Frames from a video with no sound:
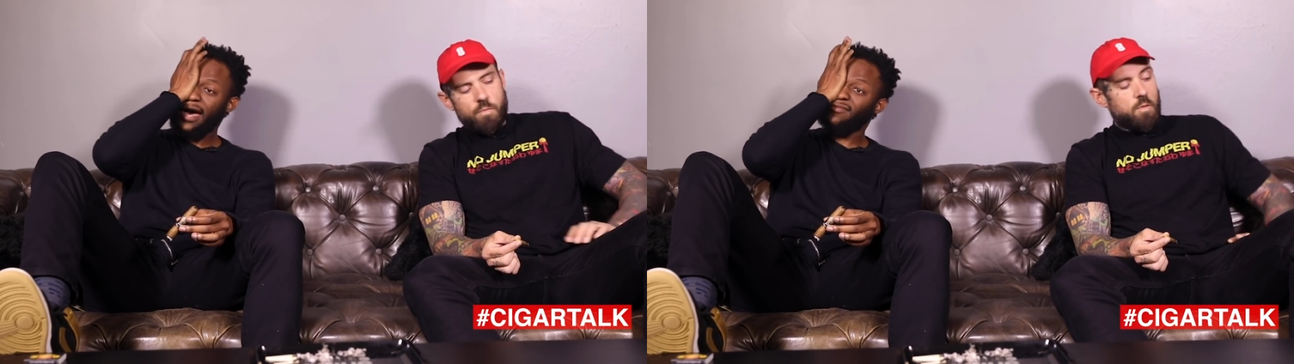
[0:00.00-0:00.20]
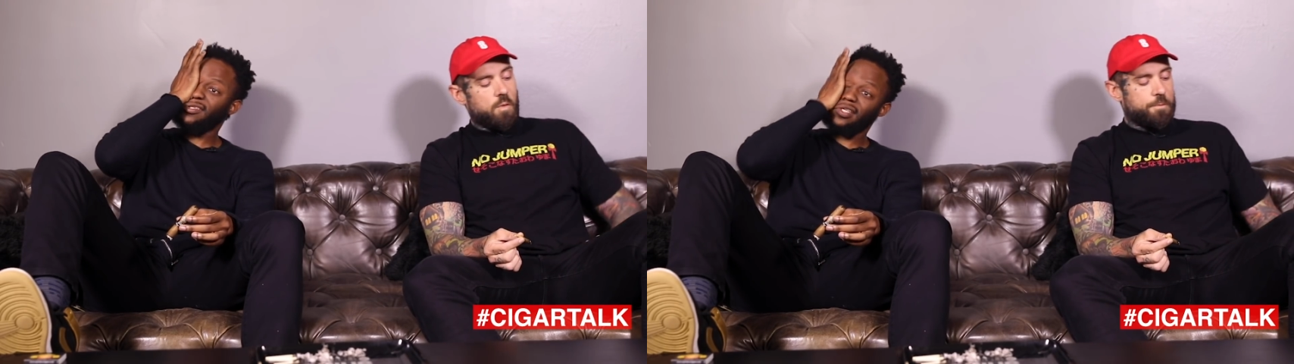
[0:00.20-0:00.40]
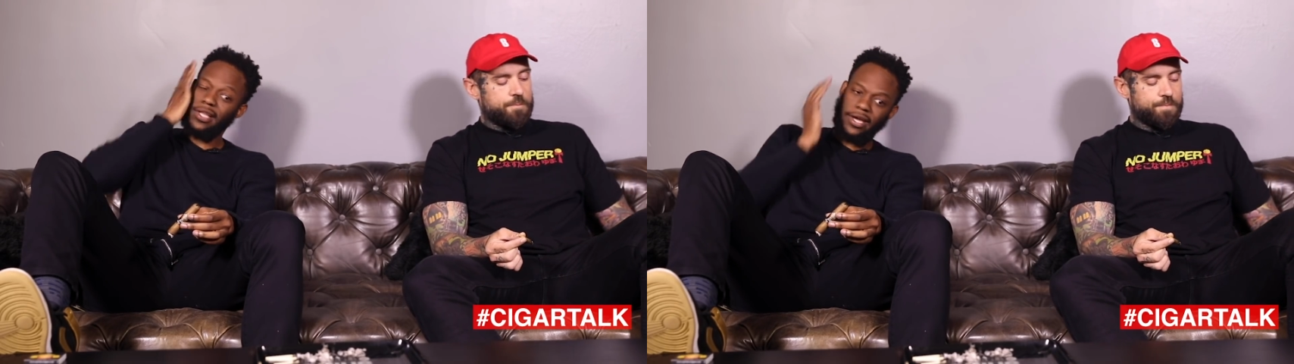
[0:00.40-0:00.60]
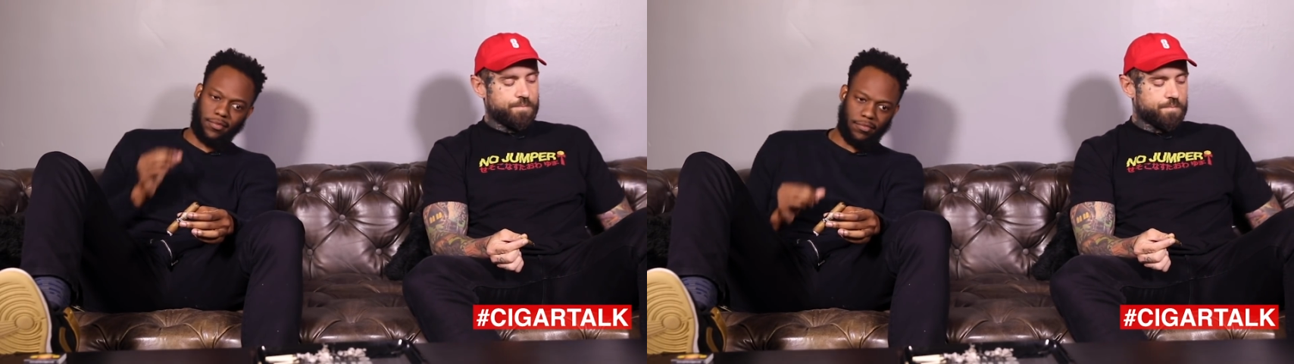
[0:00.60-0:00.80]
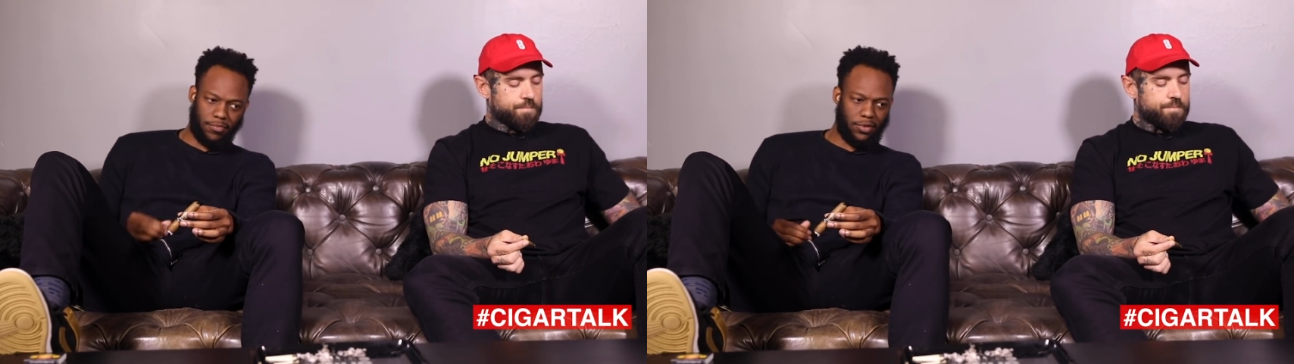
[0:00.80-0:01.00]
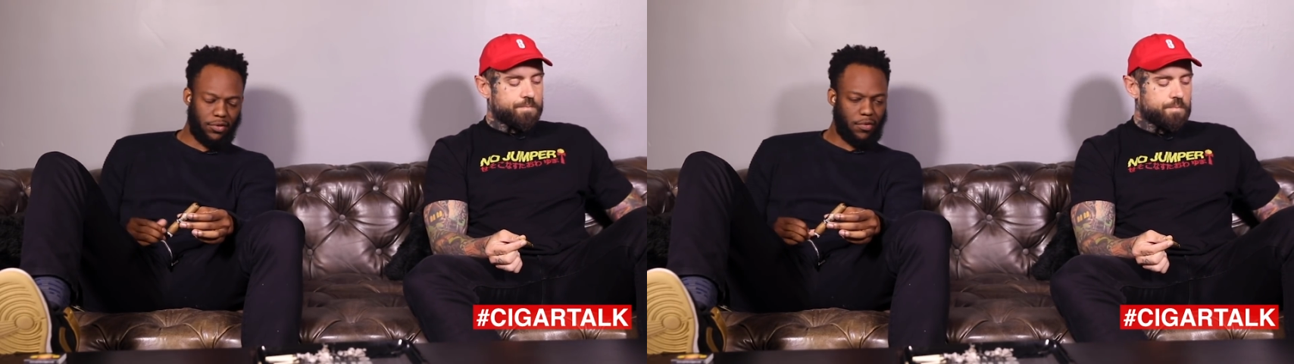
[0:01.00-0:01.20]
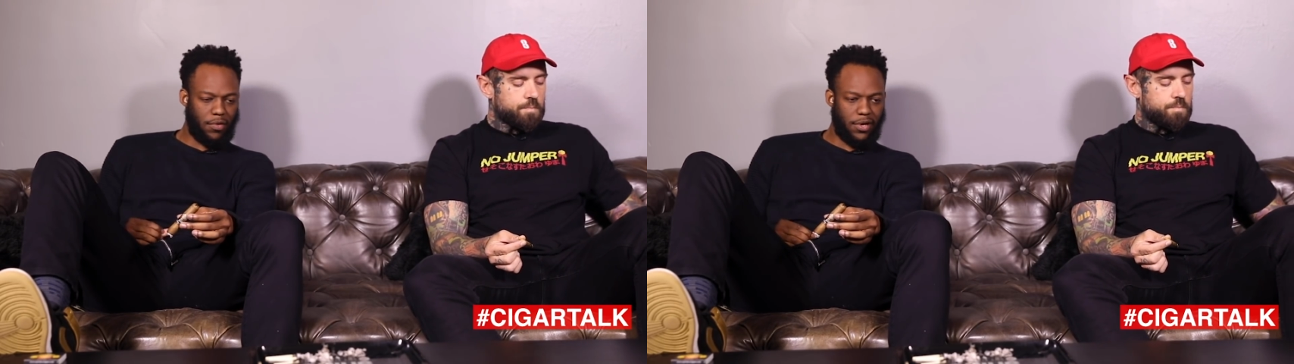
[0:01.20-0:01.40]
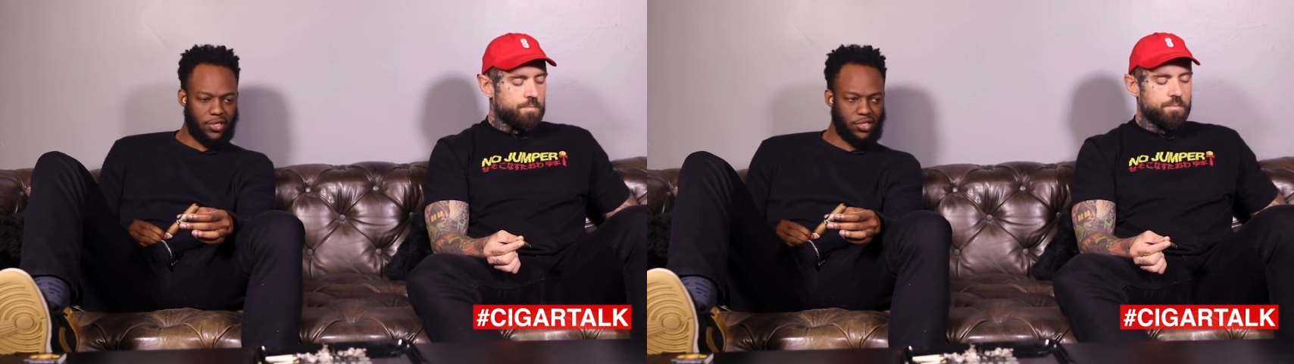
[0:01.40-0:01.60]
Speaker 1: obviously like, you know,
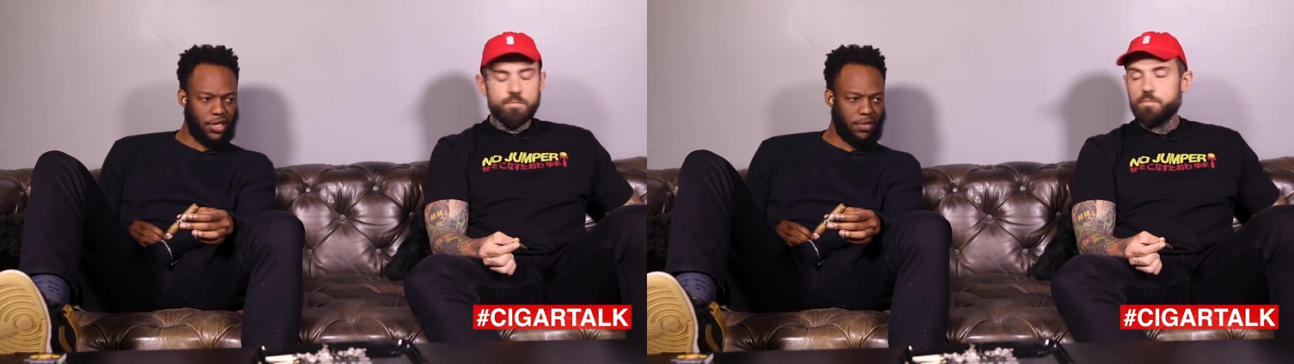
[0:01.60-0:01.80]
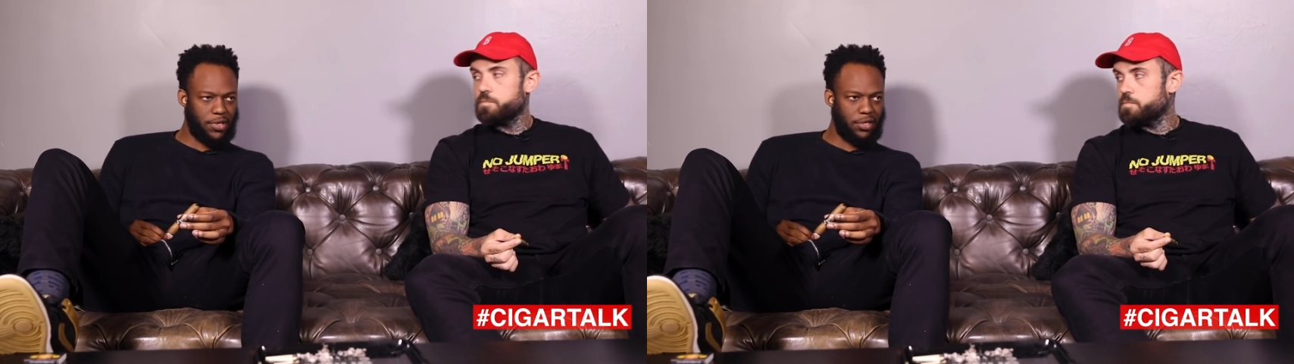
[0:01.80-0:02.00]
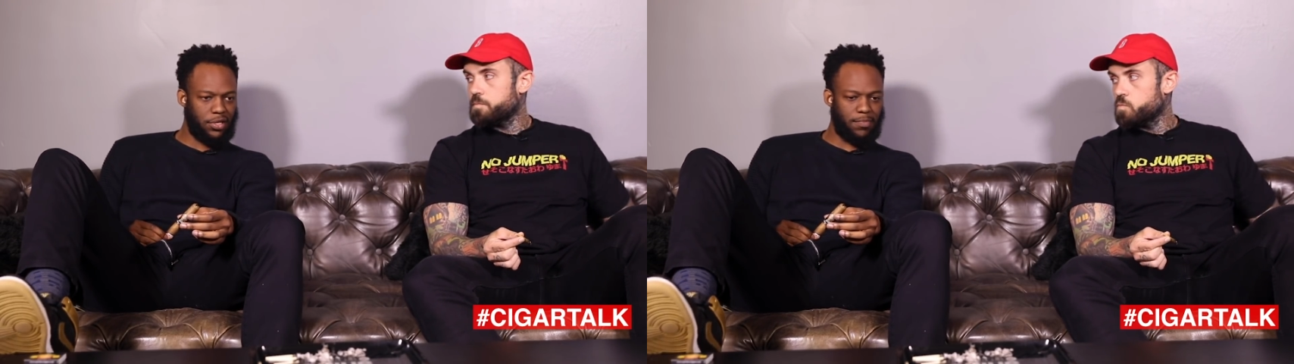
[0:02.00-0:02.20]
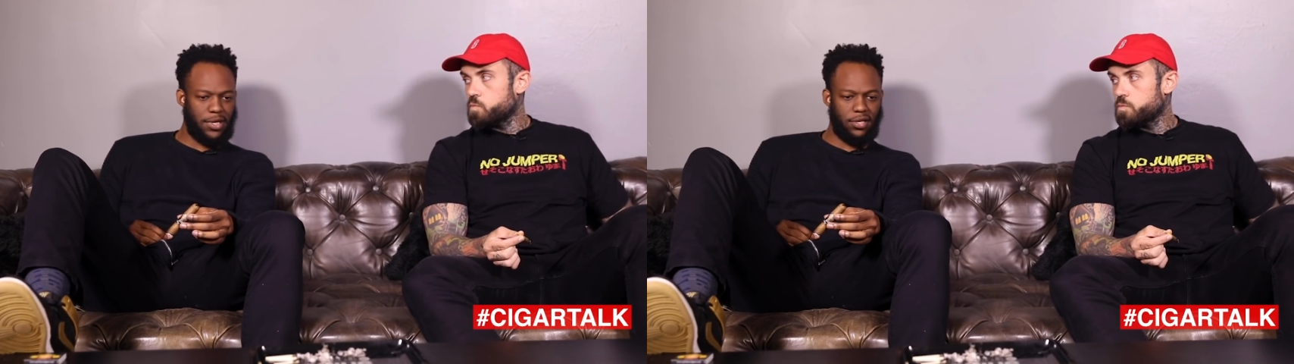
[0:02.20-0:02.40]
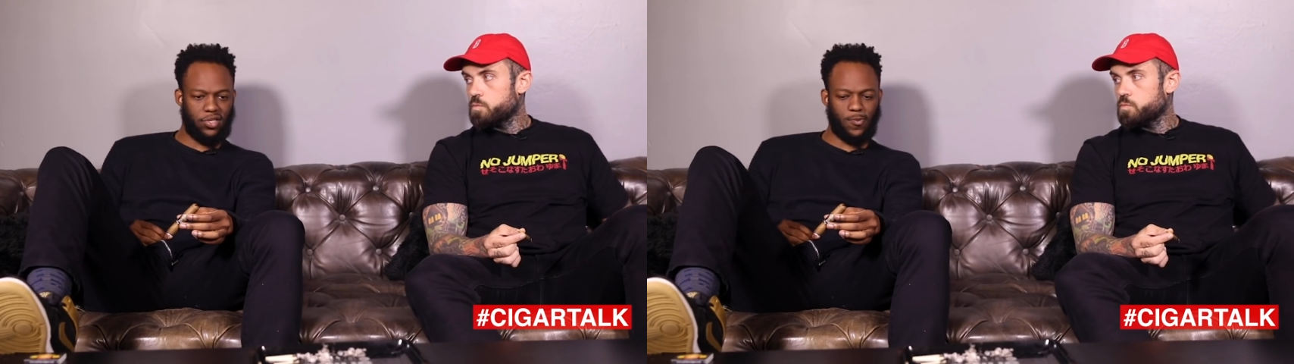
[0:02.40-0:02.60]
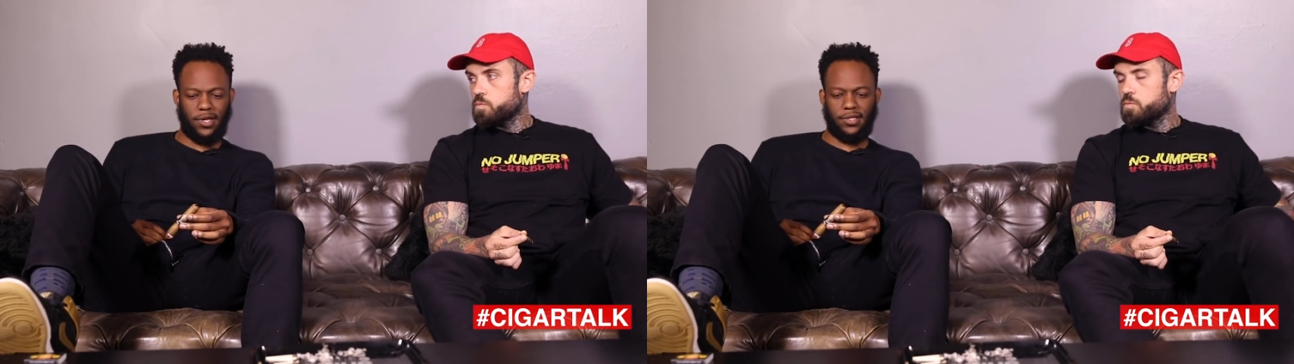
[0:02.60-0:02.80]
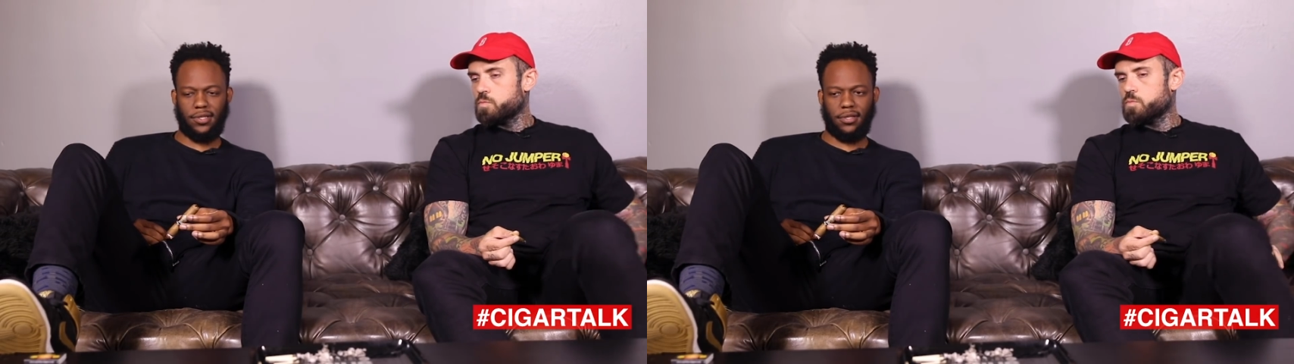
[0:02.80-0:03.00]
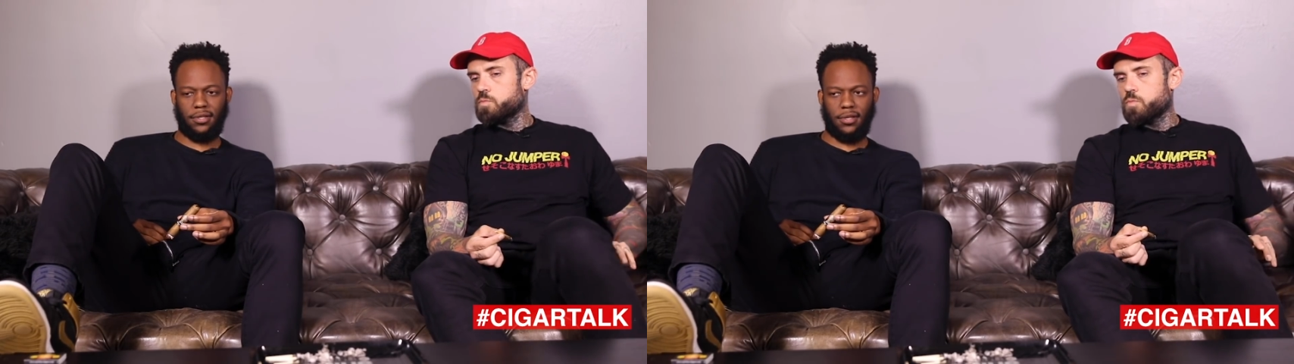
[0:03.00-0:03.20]
us kind of being in the media space
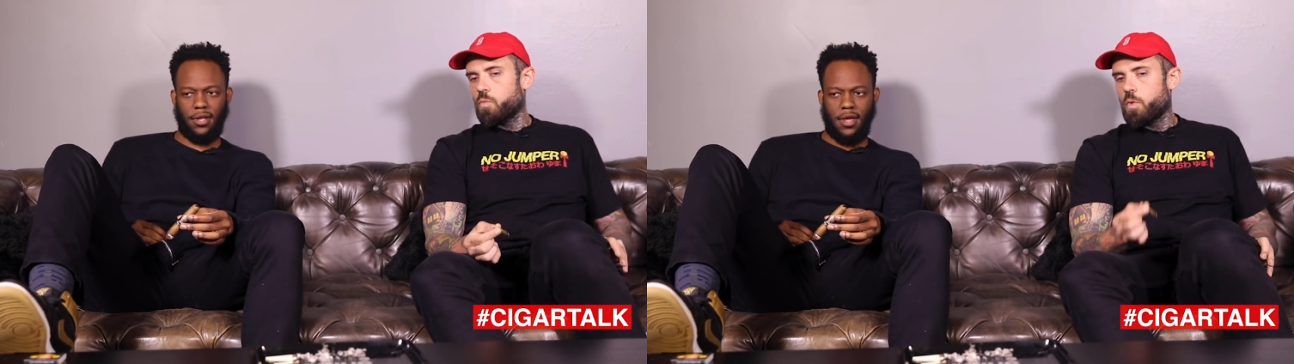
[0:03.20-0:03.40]
and,